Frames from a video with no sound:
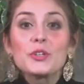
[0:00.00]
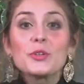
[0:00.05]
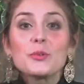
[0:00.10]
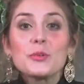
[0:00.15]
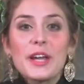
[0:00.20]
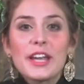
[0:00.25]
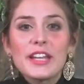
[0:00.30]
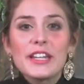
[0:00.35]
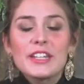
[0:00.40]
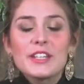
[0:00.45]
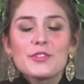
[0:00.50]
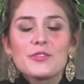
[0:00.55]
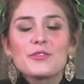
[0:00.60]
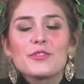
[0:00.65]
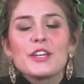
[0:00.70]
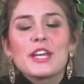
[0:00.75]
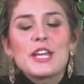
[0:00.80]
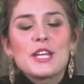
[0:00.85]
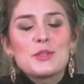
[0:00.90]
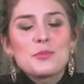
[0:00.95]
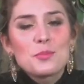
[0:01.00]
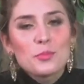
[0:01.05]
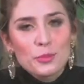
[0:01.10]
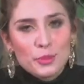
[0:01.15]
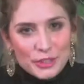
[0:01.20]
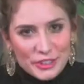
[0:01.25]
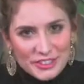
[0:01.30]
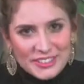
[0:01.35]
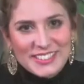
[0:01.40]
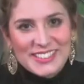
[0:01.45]
creative, and
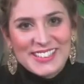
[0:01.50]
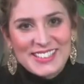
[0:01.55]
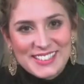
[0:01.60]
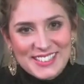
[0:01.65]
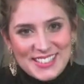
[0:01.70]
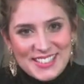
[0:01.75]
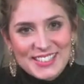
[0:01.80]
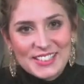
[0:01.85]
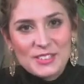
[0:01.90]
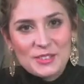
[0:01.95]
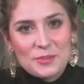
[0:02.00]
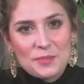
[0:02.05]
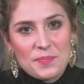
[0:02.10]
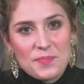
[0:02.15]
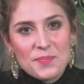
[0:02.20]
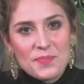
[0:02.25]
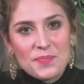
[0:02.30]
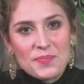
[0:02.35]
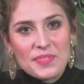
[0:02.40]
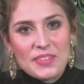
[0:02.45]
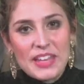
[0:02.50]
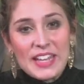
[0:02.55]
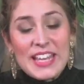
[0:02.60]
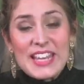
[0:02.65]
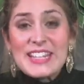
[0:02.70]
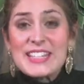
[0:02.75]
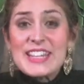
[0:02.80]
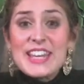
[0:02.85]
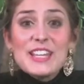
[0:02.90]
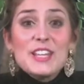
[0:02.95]
brilliant.
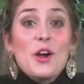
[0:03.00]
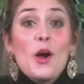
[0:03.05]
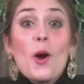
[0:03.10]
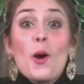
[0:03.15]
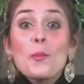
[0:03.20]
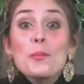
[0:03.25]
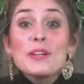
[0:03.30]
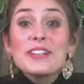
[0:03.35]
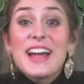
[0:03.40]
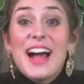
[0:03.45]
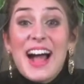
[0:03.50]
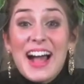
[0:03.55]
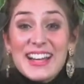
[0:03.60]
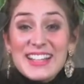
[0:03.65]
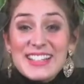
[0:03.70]
Take Albert